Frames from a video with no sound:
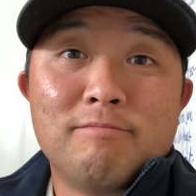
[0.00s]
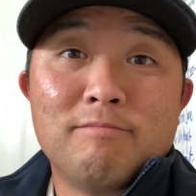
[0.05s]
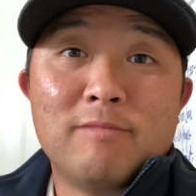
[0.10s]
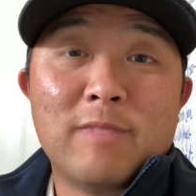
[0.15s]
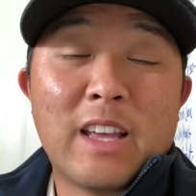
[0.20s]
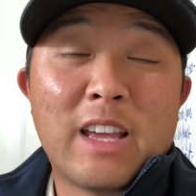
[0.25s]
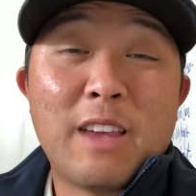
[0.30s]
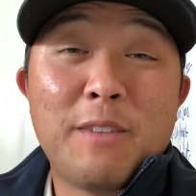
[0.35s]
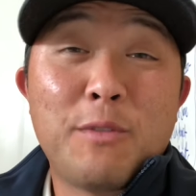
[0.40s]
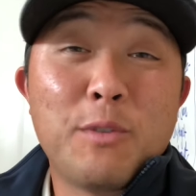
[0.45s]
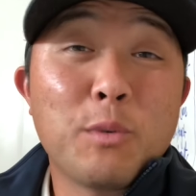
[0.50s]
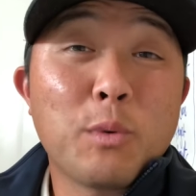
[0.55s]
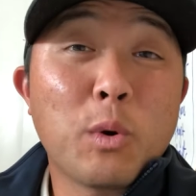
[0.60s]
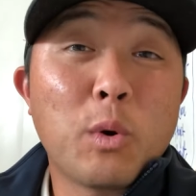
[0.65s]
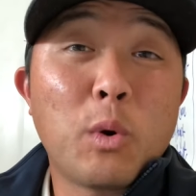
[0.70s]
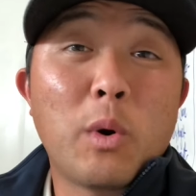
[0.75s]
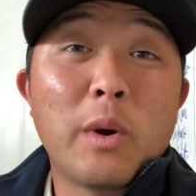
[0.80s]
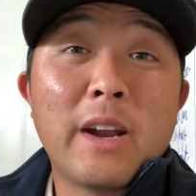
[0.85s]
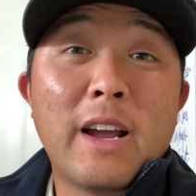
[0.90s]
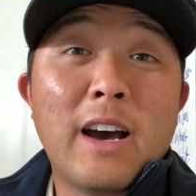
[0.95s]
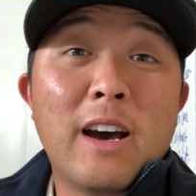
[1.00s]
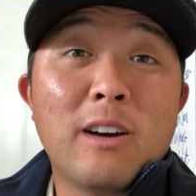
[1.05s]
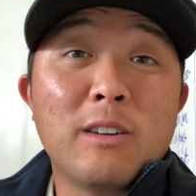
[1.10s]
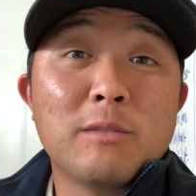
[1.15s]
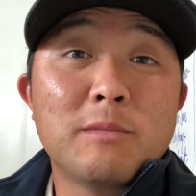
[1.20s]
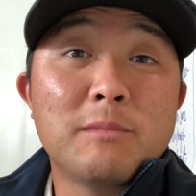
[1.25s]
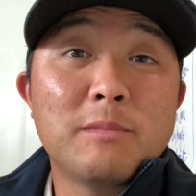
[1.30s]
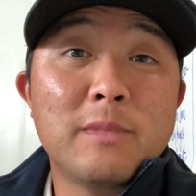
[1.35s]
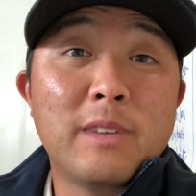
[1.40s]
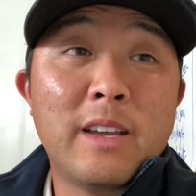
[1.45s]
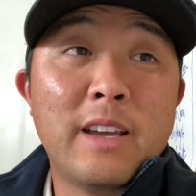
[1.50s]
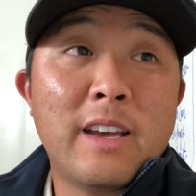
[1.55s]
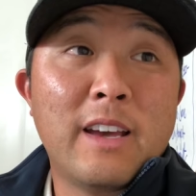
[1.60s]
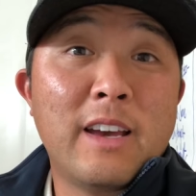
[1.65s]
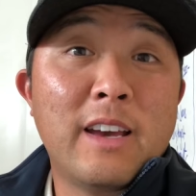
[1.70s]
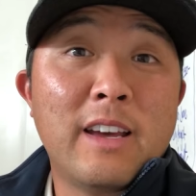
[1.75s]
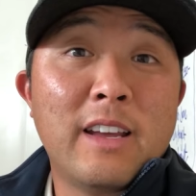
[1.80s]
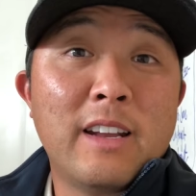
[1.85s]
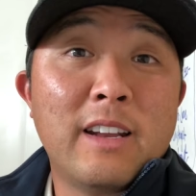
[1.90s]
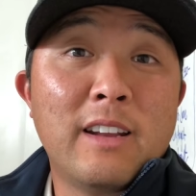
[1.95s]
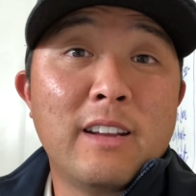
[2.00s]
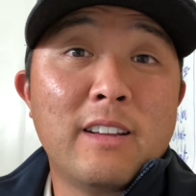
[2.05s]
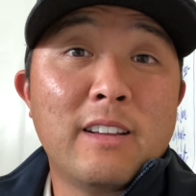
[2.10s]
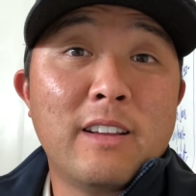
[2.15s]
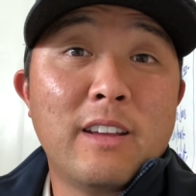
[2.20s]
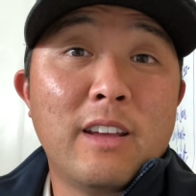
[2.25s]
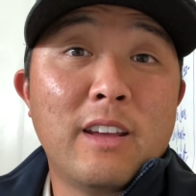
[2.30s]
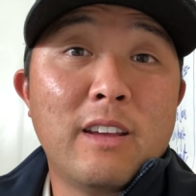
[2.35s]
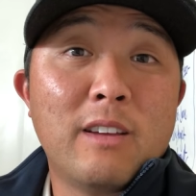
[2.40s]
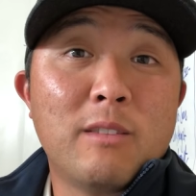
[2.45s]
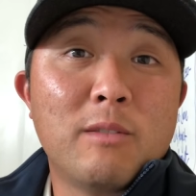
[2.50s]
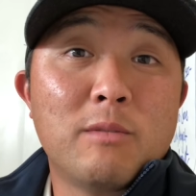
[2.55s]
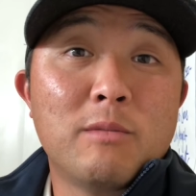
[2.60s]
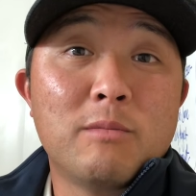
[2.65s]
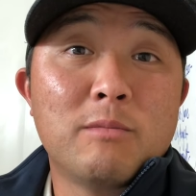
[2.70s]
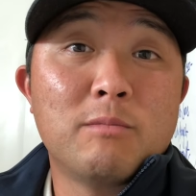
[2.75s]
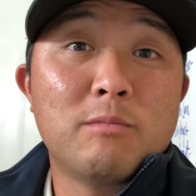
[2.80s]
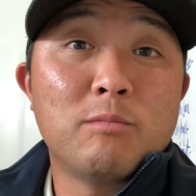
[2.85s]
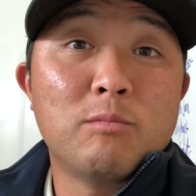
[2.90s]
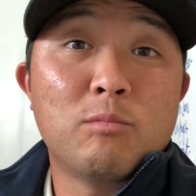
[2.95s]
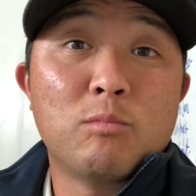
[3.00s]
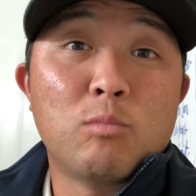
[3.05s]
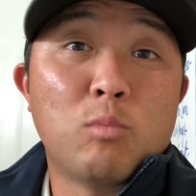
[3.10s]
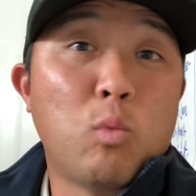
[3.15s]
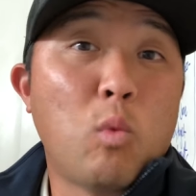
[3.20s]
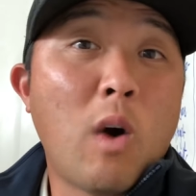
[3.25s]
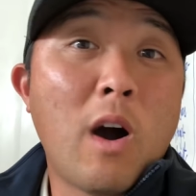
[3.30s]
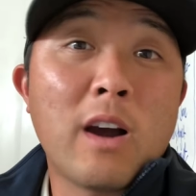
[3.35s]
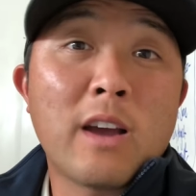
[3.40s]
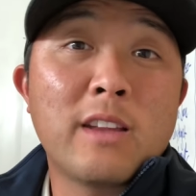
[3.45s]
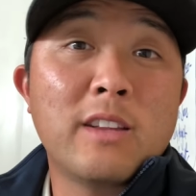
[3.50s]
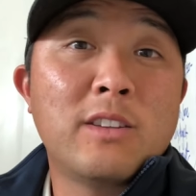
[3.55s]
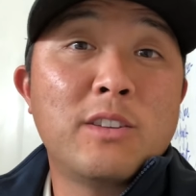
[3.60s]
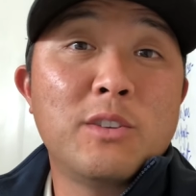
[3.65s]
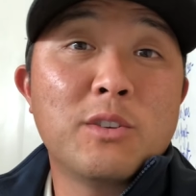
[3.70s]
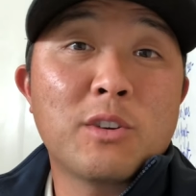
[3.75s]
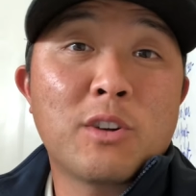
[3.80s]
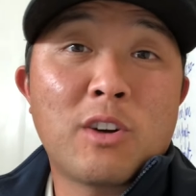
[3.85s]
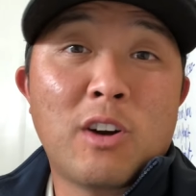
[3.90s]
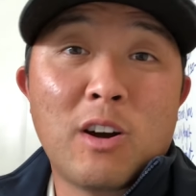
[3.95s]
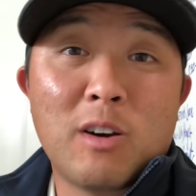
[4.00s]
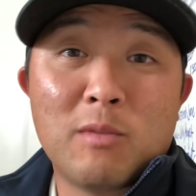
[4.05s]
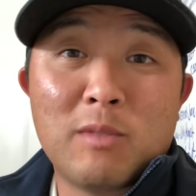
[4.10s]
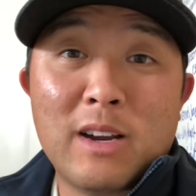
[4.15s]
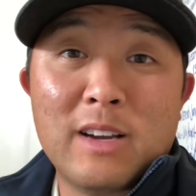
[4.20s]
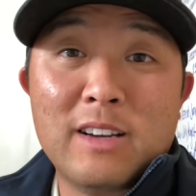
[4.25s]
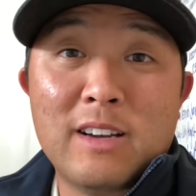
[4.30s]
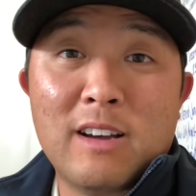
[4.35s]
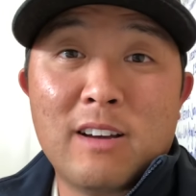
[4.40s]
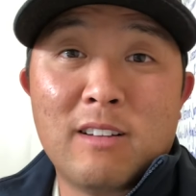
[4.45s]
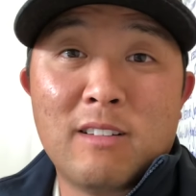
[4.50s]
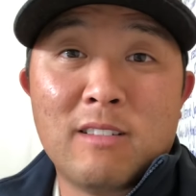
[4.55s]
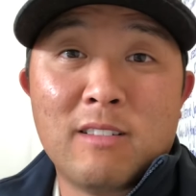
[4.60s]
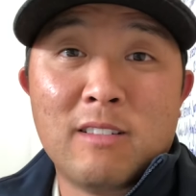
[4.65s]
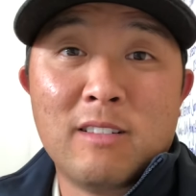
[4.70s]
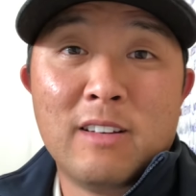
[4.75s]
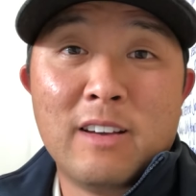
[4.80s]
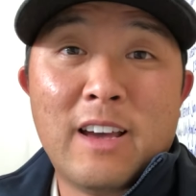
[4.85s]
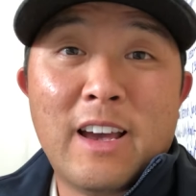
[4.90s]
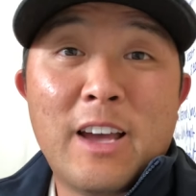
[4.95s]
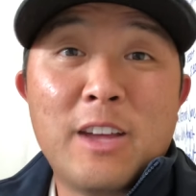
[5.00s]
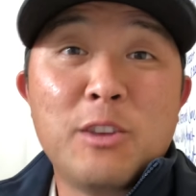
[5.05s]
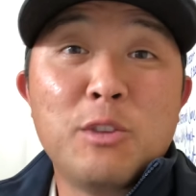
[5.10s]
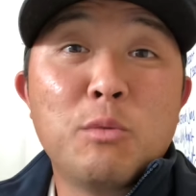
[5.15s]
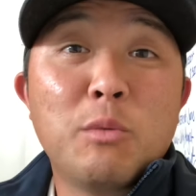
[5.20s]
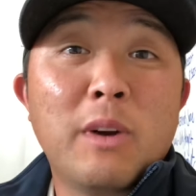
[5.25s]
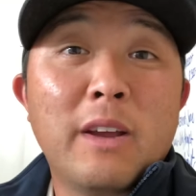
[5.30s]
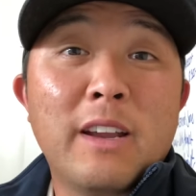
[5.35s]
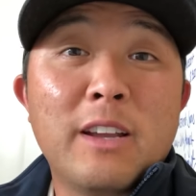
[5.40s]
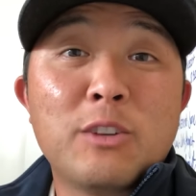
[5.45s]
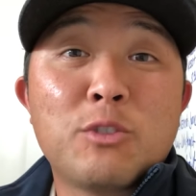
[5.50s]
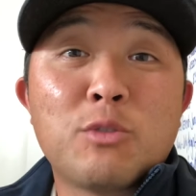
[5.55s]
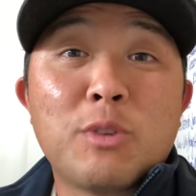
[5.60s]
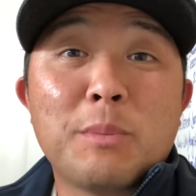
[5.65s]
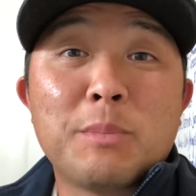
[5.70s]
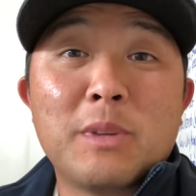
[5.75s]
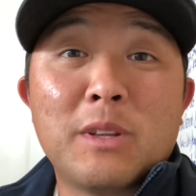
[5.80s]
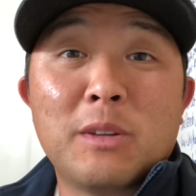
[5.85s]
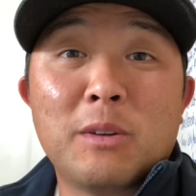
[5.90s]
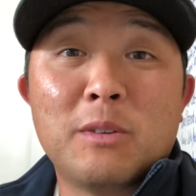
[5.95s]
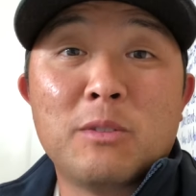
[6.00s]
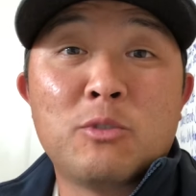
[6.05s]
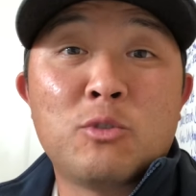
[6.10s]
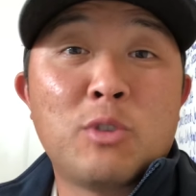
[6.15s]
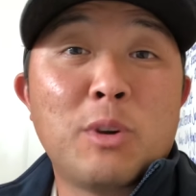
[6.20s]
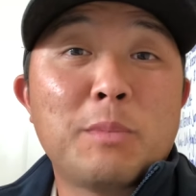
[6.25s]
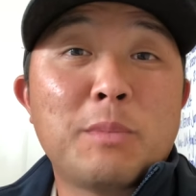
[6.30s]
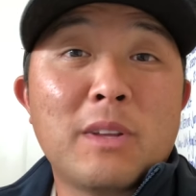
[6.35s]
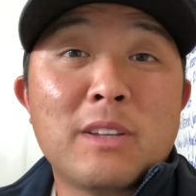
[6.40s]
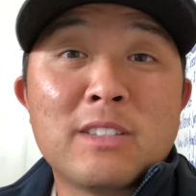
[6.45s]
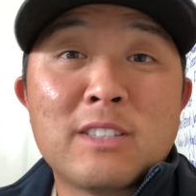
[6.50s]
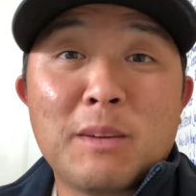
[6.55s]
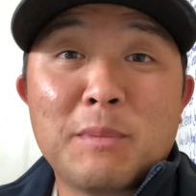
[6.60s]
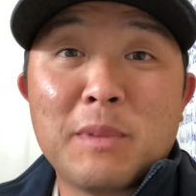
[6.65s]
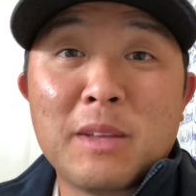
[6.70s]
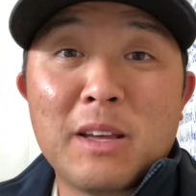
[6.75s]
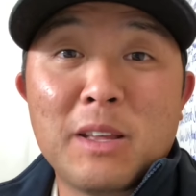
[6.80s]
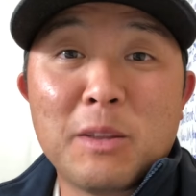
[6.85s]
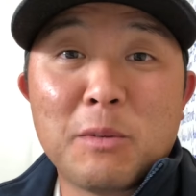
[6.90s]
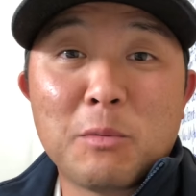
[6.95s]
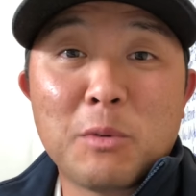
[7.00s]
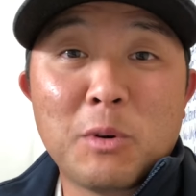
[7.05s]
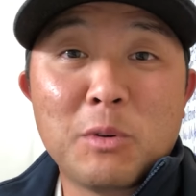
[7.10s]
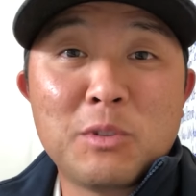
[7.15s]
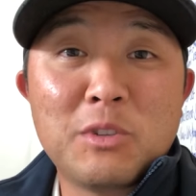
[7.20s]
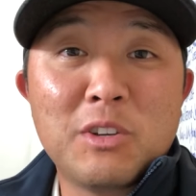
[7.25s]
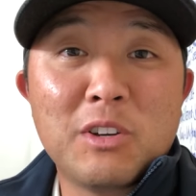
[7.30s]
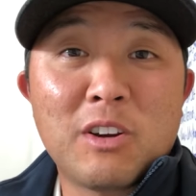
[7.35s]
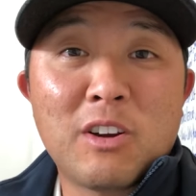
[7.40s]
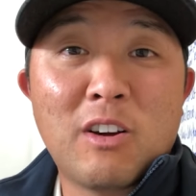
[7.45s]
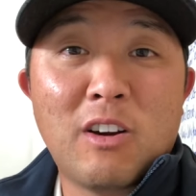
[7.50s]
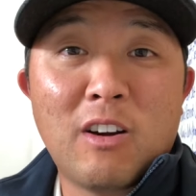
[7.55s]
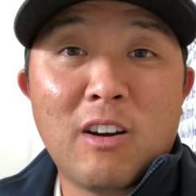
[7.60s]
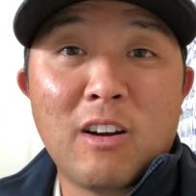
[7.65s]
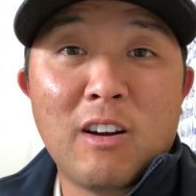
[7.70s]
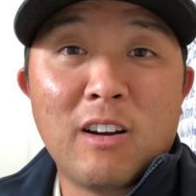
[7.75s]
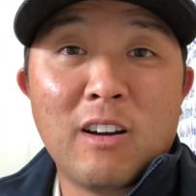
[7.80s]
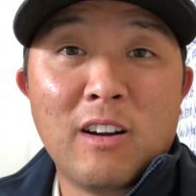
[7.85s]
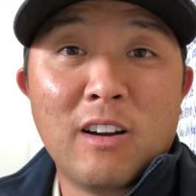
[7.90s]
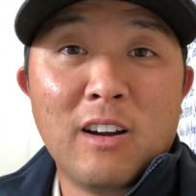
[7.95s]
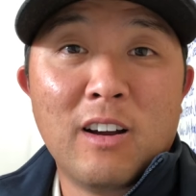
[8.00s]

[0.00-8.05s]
if you were going out and walking to your car right now, and you went and tripped on something on the road to your car,